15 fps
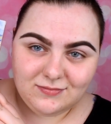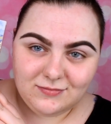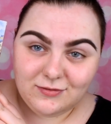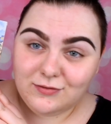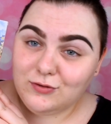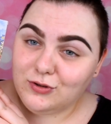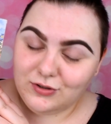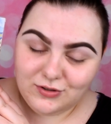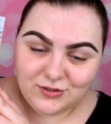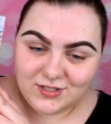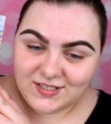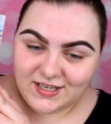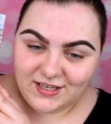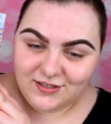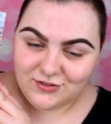with
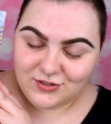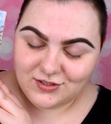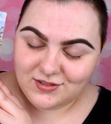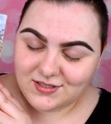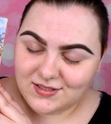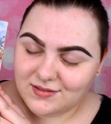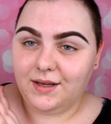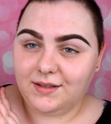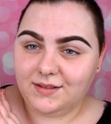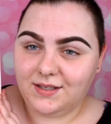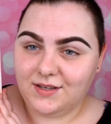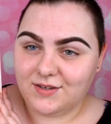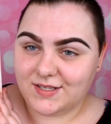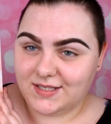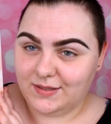gorgeous angels and
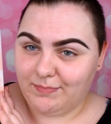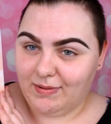here's the